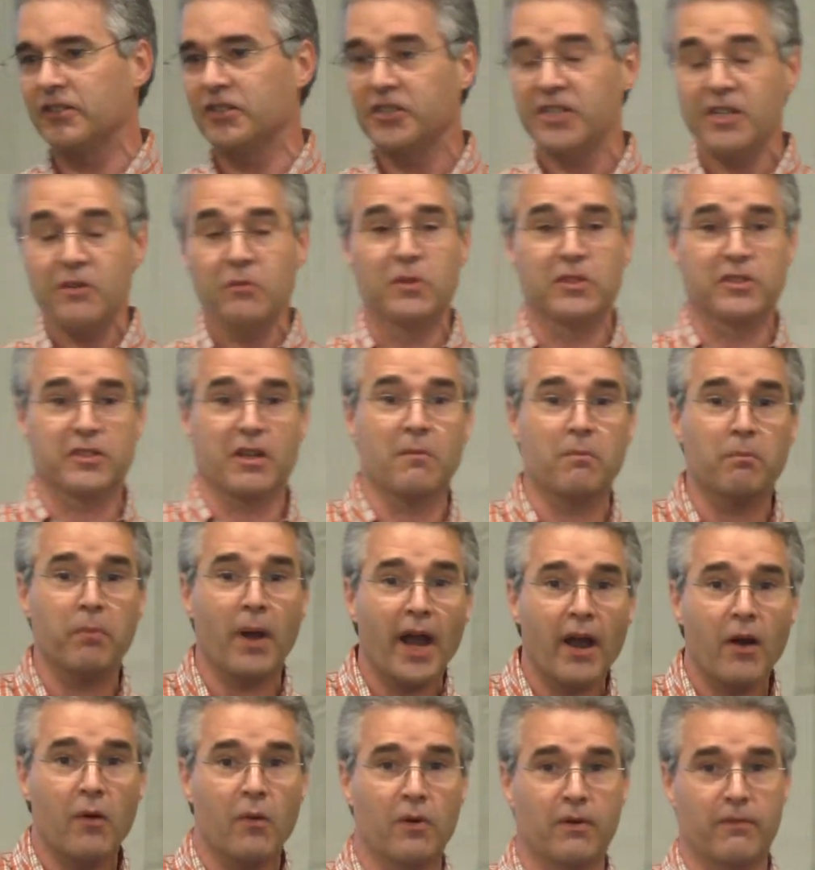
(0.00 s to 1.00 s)
She was a
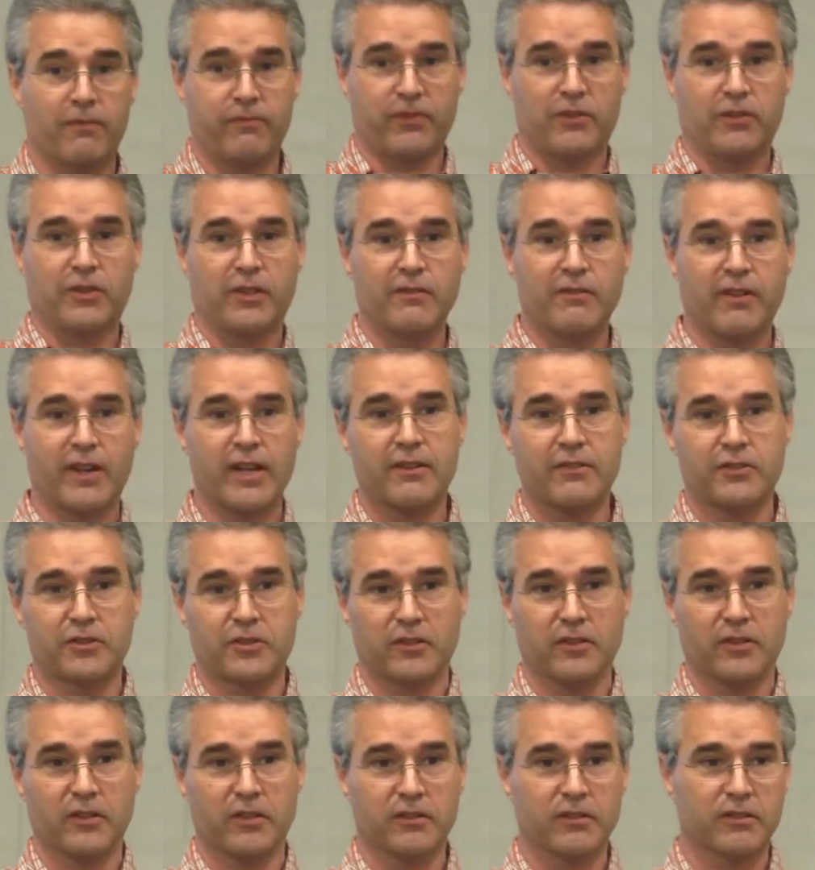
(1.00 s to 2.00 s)
powerful
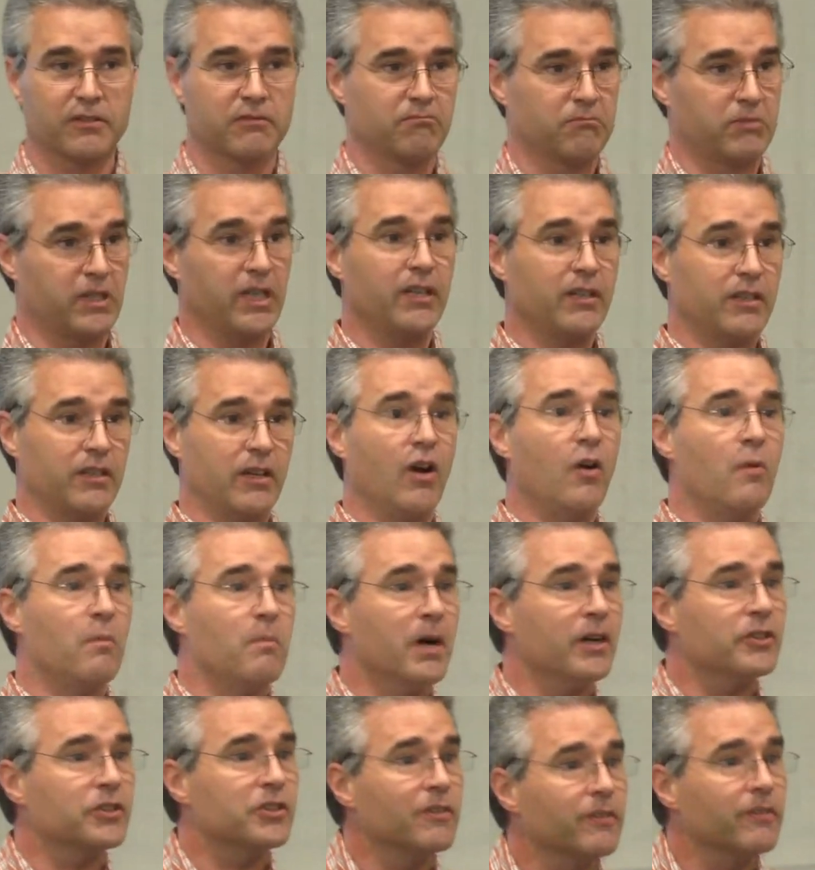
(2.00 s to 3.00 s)
evangelist. She didn't know
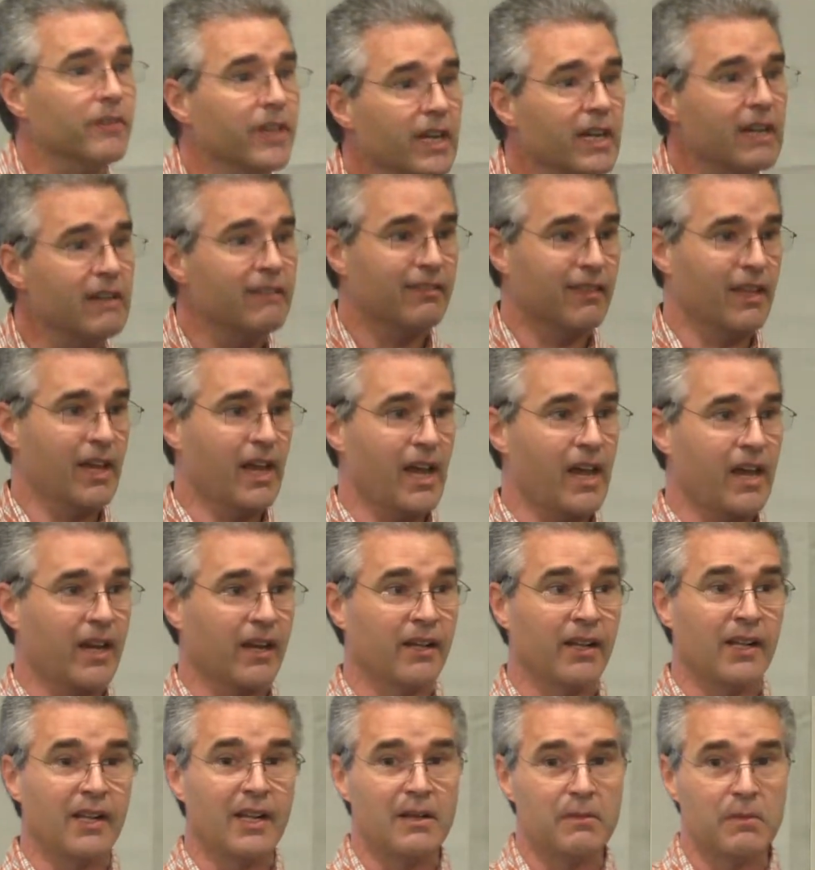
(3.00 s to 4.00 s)
much of anything.
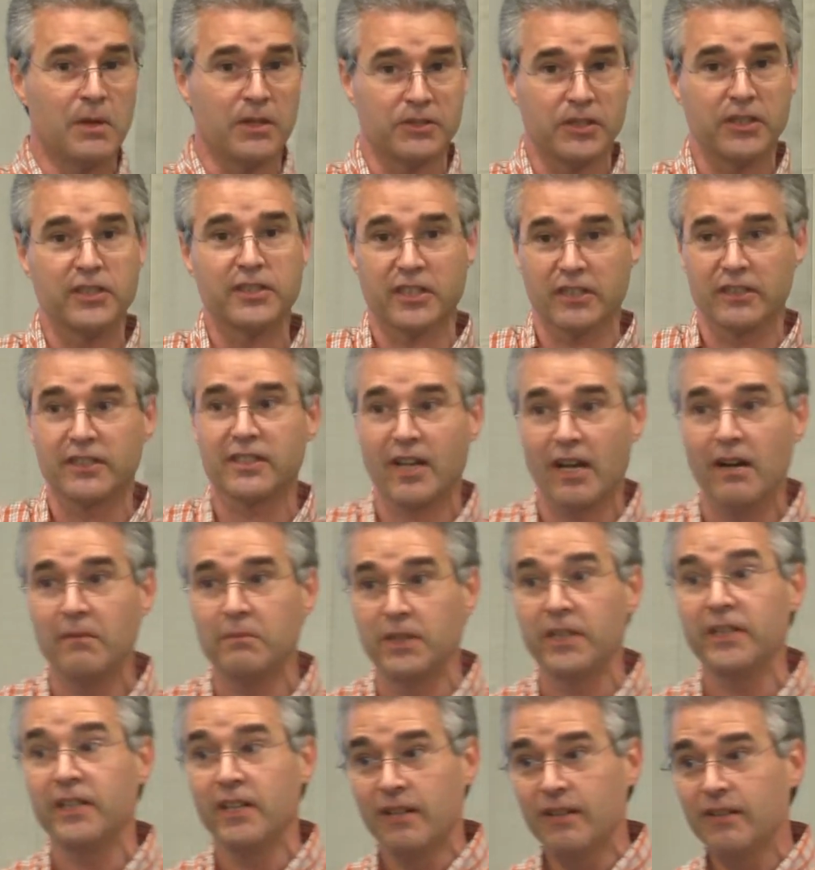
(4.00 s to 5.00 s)
But she says, come
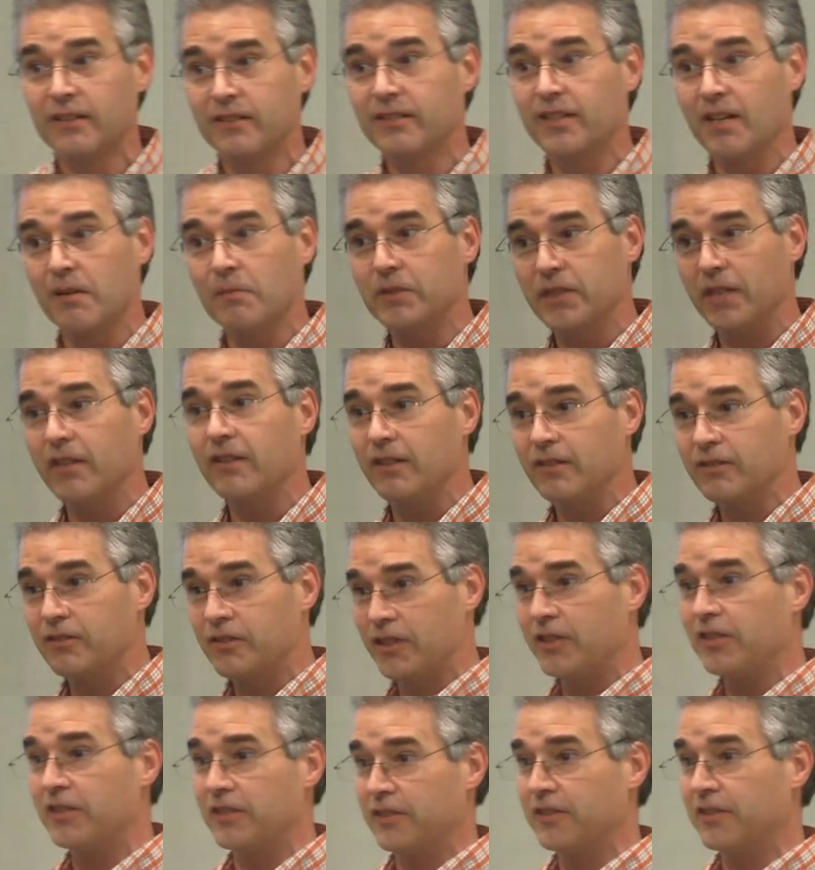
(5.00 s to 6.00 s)
see this
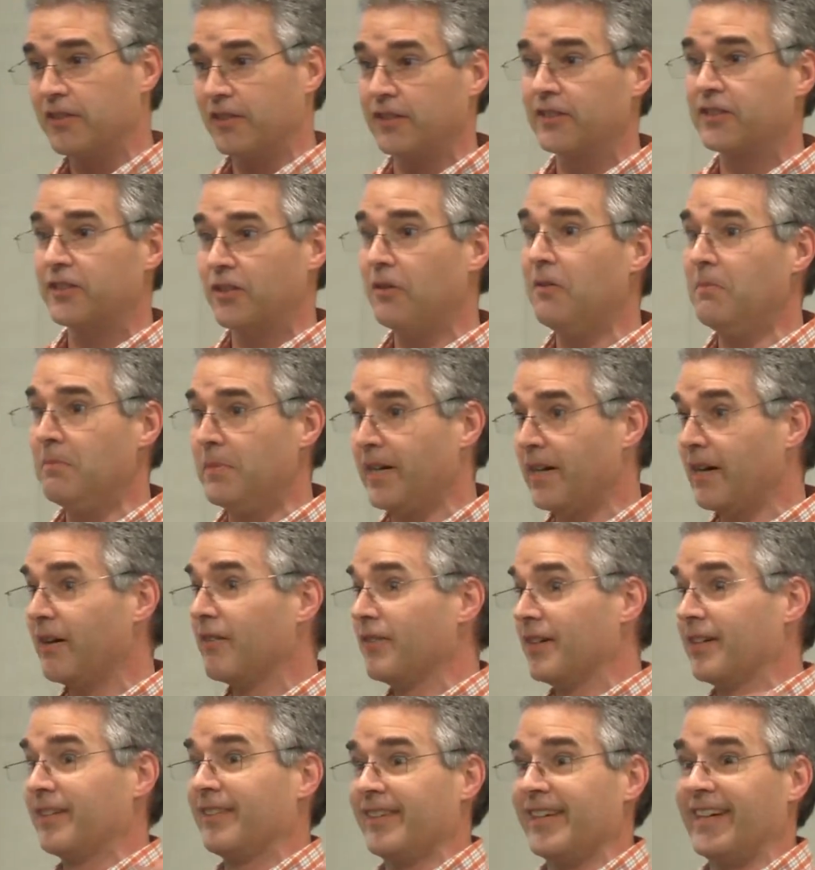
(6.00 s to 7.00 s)
Jesus that's told me
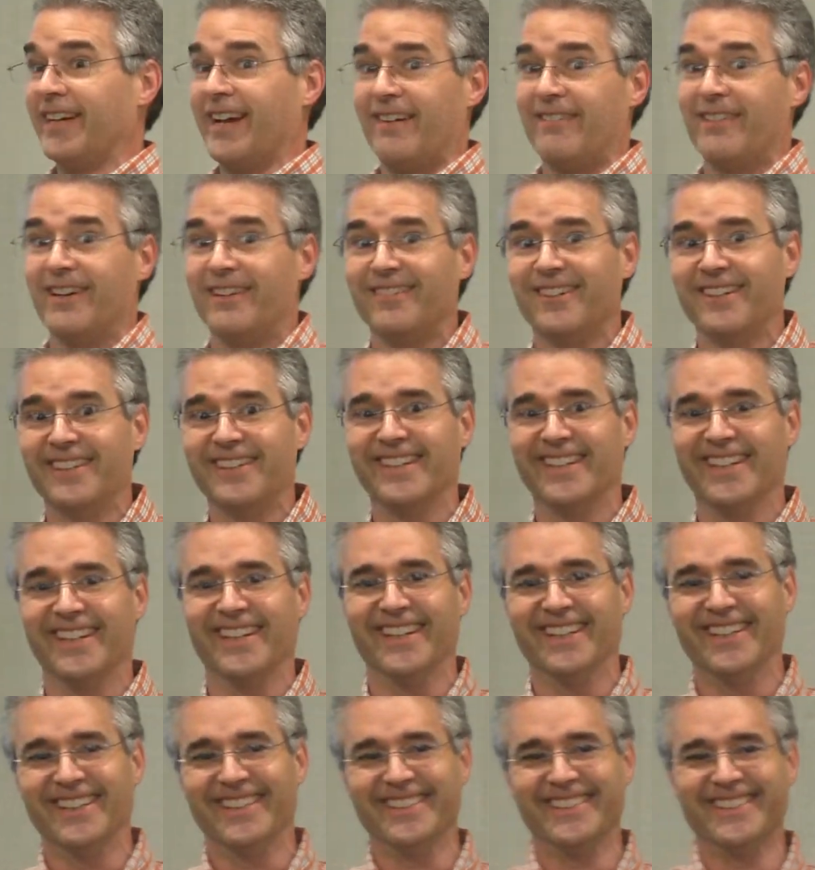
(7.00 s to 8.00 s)
everything I've ever
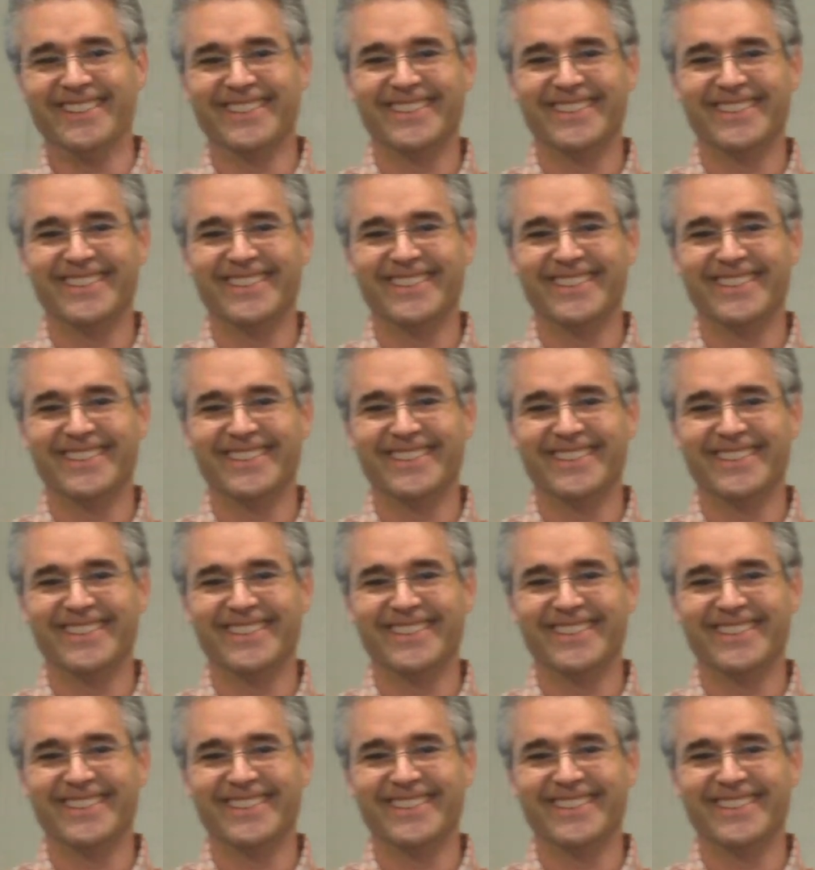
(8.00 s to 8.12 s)
done.